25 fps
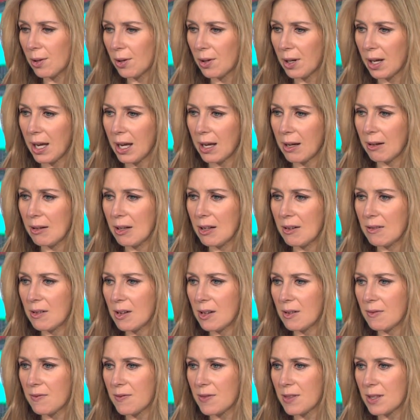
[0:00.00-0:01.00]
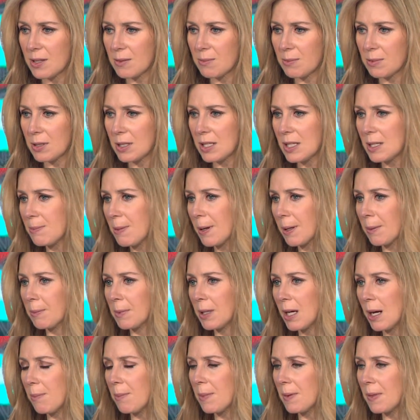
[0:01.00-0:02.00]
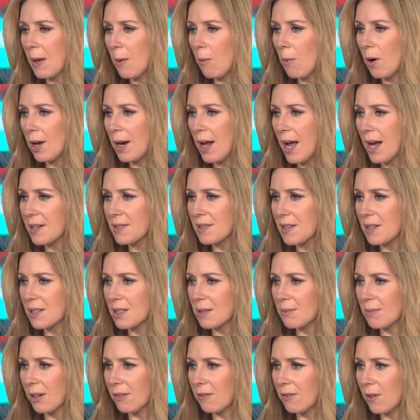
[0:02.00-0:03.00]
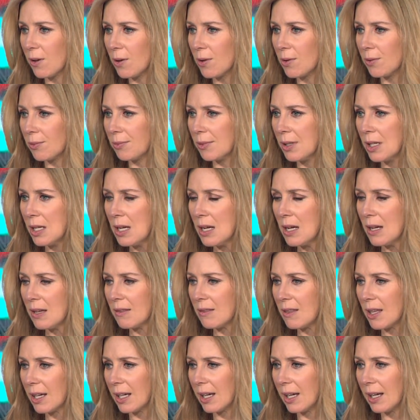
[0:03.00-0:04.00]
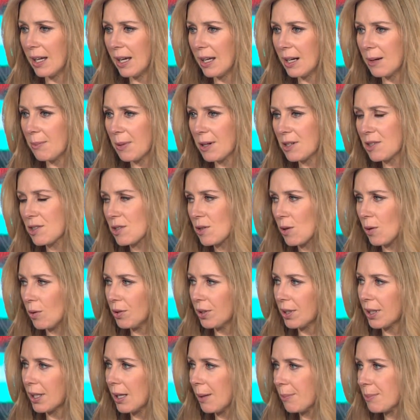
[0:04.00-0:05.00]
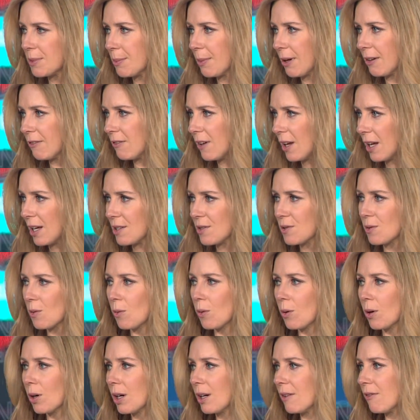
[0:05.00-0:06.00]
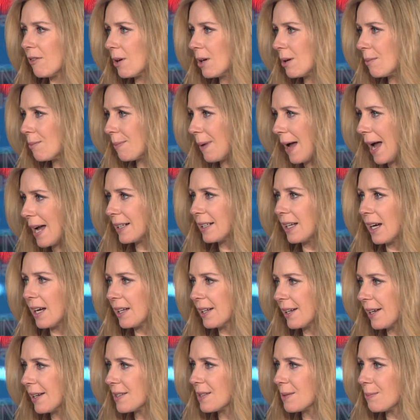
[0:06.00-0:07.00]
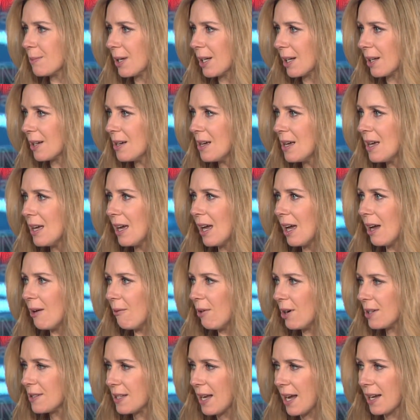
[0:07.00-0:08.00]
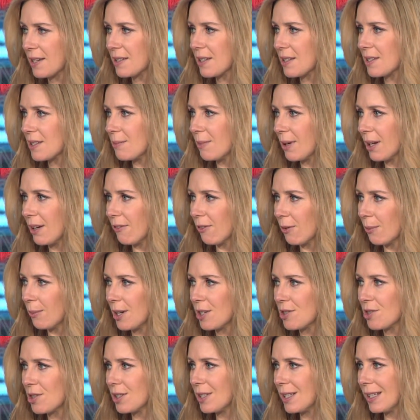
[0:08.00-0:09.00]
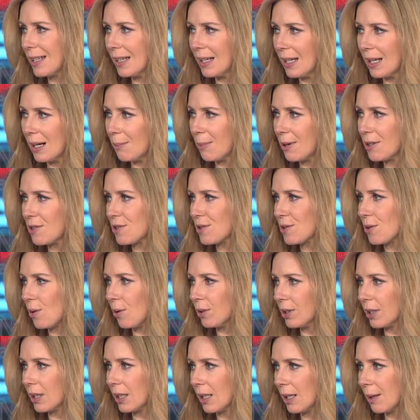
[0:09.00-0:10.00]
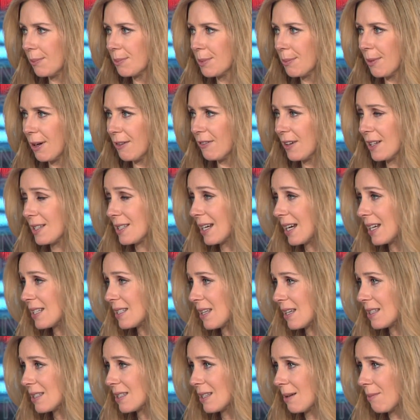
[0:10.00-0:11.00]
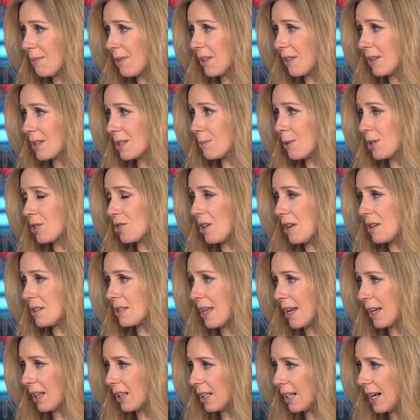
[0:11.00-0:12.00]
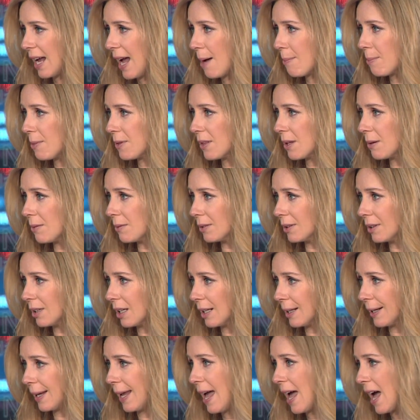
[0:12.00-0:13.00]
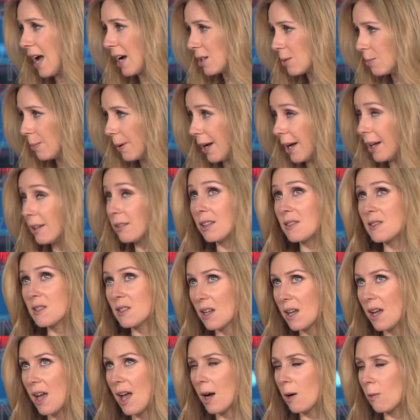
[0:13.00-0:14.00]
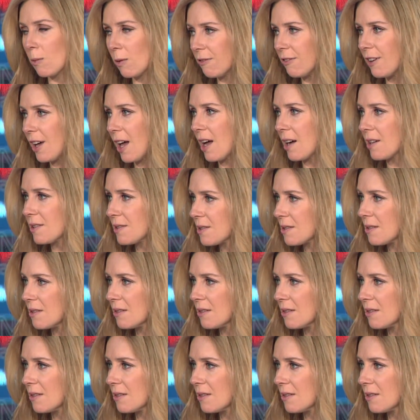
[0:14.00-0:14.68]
okay, if the police pick me up and they want access to my phone, they can get it by just holding it up to my face. Or if a bad guy gets me and wants access to my information, he can get it by just holding it up to my face. I guess that's something that's much less likely to happen than getting hacked by, let's say, Equifax.